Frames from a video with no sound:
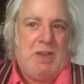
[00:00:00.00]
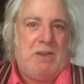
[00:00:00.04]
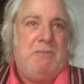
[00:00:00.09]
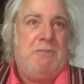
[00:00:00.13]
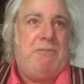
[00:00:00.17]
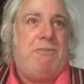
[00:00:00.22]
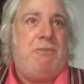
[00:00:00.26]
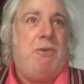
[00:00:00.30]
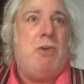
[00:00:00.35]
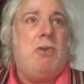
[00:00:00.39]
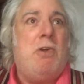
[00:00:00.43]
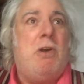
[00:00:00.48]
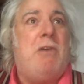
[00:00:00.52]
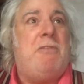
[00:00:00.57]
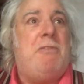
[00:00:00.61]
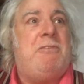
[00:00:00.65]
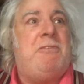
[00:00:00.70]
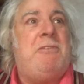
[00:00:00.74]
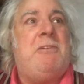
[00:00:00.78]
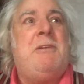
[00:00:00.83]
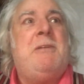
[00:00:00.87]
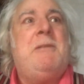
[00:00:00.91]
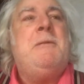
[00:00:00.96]
can fuck
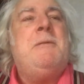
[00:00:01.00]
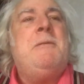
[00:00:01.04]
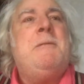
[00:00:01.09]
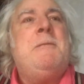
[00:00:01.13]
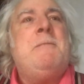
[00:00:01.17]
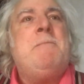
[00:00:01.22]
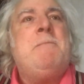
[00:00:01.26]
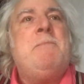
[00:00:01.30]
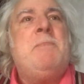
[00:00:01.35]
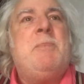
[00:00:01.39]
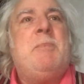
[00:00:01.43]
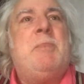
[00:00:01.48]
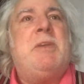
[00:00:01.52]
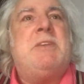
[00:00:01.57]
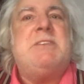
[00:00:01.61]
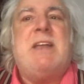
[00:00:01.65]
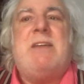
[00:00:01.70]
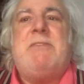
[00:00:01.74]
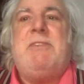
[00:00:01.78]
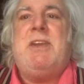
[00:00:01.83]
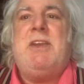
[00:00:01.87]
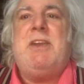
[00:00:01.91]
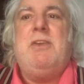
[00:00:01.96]
off because
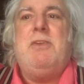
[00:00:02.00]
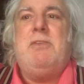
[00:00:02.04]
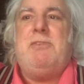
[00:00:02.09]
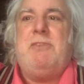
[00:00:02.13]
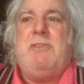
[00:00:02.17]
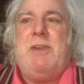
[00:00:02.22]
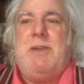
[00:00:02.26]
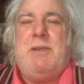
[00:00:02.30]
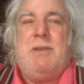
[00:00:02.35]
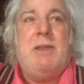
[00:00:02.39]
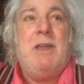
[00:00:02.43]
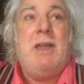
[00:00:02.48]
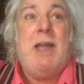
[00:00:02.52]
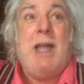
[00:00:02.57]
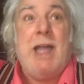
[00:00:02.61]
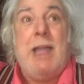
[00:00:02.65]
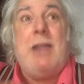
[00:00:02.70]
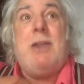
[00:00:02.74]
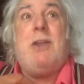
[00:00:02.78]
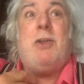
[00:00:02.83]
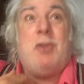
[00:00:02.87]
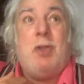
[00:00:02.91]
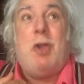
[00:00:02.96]
I've had enough of it.
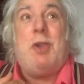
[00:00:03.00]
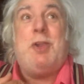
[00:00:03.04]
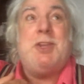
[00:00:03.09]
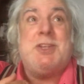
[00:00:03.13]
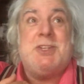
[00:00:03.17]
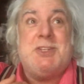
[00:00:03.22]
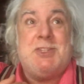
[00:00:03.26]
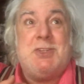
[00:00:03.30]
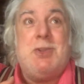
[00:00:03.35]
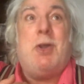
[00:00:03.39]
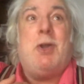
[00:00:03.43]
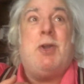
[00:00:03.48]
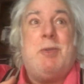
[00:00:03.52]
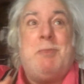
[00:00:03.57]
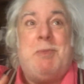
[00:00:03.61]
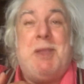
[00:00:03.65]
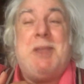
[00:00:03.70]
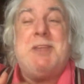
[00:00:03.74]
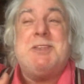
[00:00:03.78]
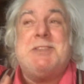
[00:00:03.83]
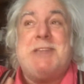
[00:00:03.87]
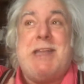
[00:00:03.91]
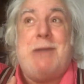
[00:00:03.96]
I got called a stalker
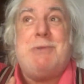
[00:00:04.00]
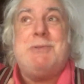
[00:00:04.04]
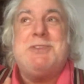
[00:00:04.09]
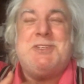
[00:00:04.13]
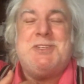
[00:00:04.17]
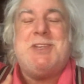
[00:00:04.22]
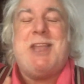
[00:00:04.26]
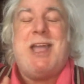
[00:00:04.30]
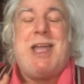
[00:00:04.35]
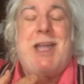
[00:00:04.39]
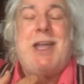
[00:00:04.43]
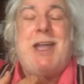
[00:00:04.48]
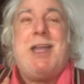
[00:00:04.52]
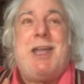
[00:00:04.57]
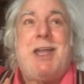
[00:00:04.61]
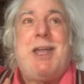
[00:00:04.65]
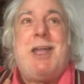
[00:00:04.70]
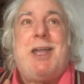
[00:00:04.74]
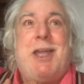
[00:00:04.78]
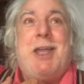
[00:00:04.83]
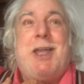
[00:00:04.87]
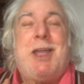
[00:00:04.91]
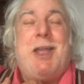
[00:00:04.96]
because I was I,
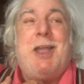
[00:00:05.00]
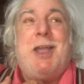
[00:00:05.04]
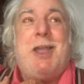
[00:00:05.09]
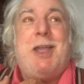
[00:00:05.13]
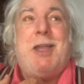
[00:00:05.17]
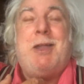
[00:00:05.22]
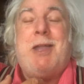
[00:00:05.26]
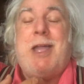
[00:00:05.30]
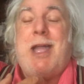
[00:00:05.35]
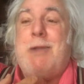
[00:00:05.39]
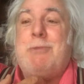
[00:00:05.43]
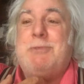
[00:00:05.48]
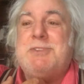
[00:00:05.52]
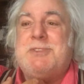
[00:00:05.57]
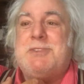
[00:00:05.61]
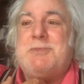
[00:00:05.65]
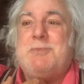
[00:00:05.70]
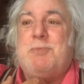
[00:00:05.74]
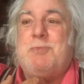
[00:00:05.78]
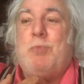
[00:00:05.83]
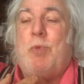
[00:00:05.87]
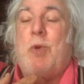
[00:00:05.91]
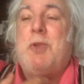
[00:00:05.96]
uh, I was
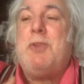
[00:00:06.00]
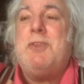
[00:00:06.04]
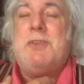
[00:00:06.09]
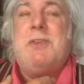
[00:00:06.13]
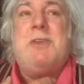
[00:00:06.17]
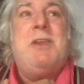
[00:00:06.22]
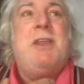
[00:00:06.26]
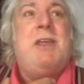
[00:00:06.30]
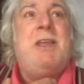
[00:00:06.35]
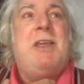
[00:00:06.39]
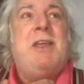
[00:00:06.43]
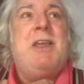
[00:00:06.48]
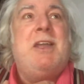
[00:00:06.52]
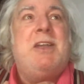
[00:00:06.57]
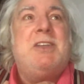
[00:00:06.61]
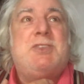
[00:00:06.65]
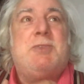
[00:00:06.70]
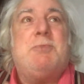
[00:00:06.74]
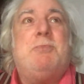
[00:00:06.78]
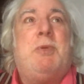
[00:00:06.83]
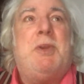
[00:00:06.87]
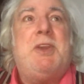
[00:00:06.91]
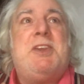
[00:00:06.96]
wanting
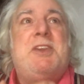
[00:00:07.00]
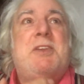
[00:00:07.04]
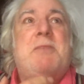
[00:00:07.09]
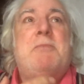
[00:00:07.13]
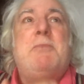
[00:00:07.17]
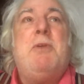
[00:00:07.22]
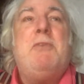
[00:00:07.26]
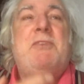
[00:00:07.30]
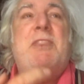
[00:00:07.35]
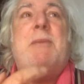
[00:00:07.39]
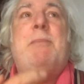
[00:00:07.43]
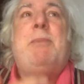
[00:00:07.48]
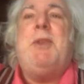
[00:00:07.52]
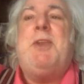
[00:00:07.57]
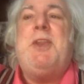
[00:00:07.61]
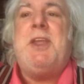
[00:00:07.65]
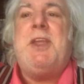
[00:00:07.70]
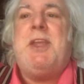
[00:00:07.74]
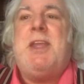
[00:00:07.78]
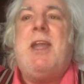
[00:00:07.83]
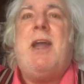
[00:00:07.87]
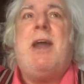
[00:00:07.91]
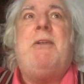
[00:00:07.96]
somebody to move their
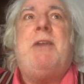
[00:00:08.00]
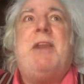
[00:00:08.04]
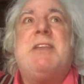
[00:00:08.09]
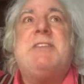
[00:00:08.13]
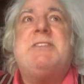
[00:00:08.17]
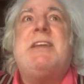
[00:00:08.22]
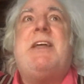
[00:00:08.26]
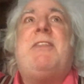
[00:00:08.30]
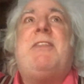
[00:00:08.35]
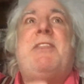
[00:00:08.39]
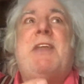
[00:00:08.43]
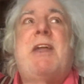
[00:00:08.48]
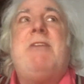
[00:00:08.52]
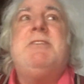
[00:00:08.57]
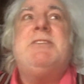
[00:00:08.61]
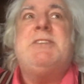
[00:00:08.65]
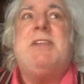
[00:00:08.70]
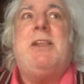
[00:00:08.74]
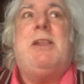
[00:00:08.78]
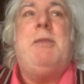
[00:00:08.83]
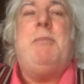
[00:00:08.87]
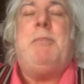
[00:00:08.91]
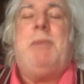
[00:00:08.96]
bloody car and I sat there
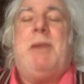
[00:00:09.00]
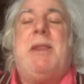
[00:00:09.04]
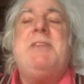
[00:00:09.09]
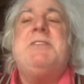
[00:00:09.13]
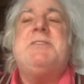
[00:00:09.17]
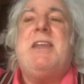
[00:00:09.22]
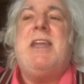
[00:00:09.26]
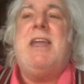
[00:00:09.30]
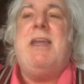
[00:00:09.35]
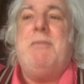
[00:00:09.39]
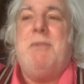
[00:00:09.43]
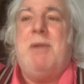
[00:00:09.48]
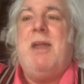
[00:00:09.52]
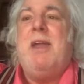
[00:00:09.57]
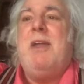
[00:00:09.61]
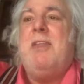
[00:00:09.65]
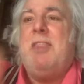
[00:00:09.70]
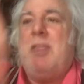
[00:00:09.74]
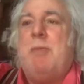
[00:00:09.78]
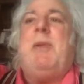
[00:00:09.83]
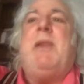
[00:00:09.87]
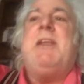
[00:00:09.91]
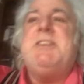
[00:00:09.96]
until the police came.
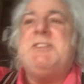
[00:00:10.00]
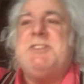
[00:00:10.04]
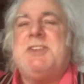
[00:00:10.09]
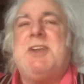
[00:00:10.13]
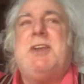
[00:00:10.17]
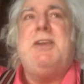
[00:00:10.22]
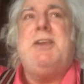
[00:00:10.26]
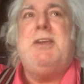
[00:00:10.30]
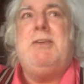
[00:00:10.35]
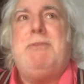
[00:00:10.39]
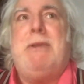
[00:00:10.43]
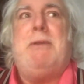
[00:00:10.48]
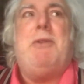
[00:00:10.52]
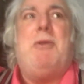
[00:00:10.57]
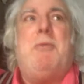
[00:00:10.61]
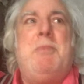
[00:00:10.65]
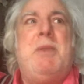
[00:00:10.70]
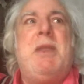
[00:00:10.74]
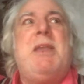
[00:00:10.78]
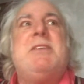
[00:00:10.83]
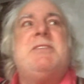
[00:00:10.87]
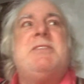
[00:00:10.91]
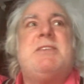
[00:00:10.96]
The police turned it round on
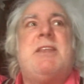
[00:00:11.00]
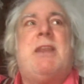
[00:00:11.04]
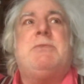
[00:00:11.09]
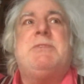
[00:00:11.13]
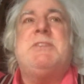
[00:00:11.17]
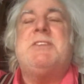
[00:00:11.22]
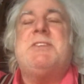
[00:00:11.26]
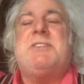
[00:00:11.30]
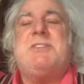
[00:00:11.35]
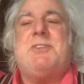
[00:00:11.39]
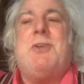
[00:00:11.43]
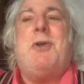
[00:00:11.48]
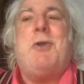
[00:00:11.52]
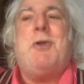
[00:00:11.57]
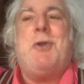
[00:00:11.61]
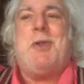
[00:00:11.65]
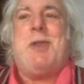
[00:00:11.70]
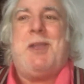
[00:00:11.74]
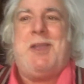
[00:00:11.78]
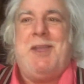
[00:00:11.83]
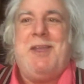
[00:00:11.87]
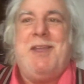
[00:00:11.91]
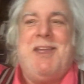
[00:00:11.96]
me and said I was a
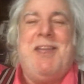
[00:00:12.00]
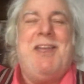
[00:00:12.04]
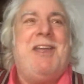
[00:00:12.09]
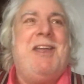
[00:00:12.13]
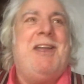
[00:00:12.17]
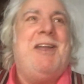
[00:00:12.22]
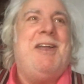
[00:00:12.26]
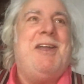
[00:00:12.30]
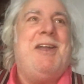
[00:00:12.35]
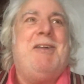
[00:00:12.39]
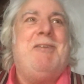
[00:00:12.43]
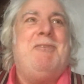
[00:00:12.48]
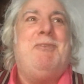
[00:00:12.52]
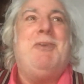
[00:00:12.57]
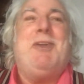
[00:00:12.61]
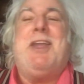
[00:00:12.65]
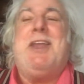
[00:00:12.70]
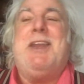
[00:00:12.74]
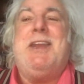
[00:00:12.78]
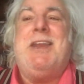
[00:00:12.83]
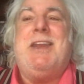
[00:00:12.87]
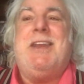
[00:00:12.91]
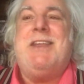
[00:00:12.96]
stalker.
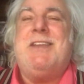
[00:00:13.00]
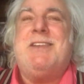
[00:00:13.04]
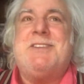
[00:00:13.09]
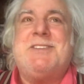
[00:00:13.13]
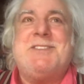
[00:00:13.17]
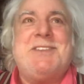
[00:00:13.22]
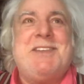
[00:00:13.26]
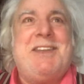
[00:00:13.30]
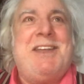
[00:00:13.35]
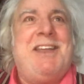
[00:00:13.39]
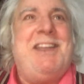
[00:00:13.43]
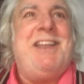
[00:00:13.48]
Fucking idiots.